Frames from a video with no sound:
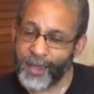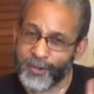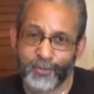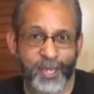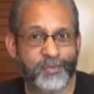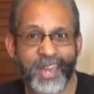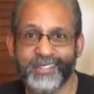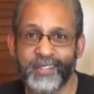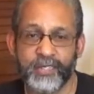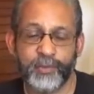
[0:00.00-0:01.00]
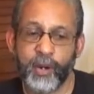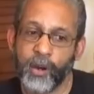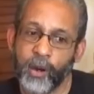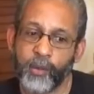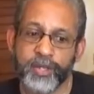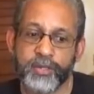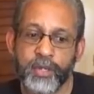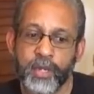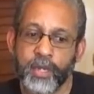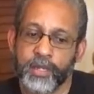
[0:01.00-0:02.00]
I always bring it back to this, but always
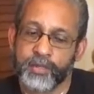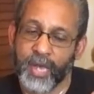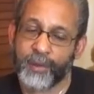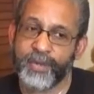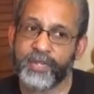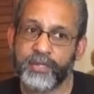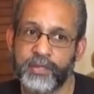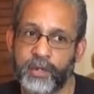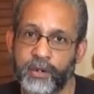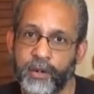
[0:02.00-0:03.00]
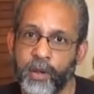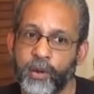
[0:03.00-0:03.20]
stop and consider